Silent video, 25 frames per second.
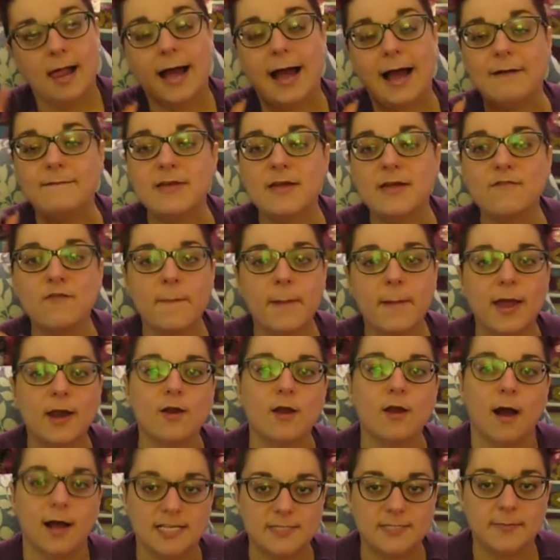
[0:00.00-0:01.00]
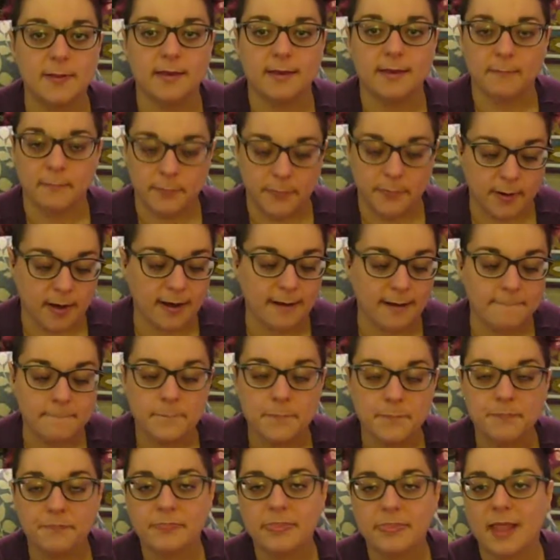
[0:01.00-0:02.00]
I've never met her husband, but
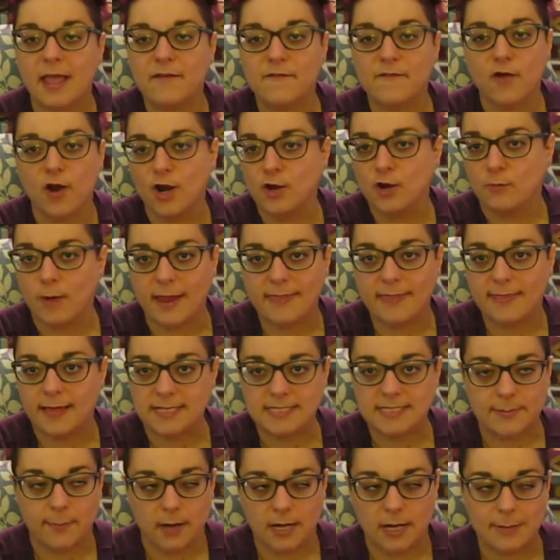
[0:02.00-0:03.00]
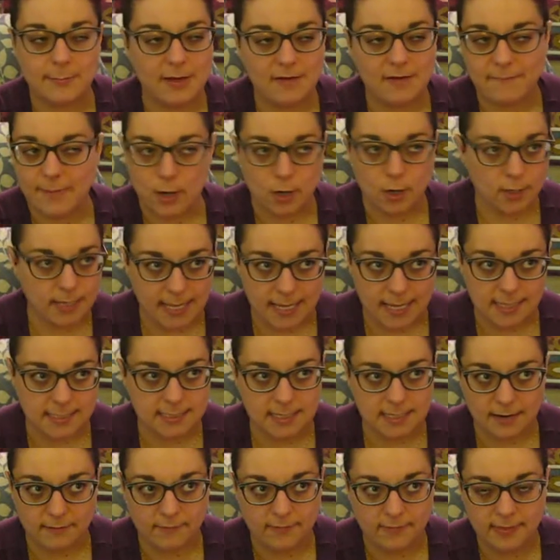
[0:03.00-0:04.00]
I've heard great things about him. I've met her
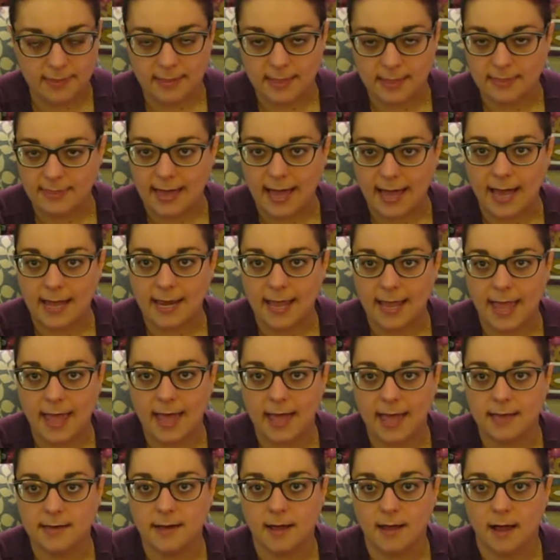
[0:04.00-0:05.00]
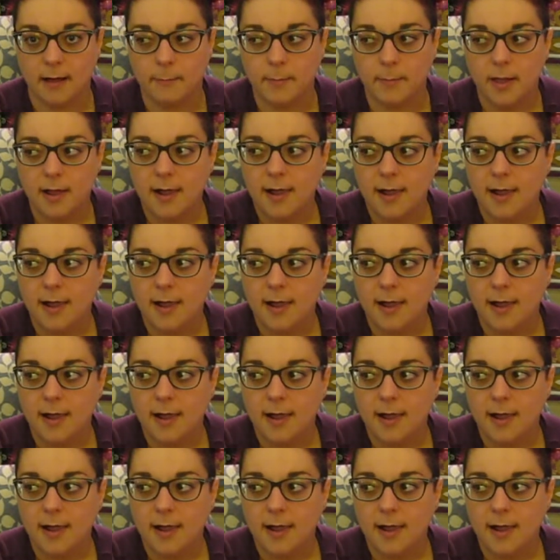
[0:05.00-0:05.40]
kids and everything like that. And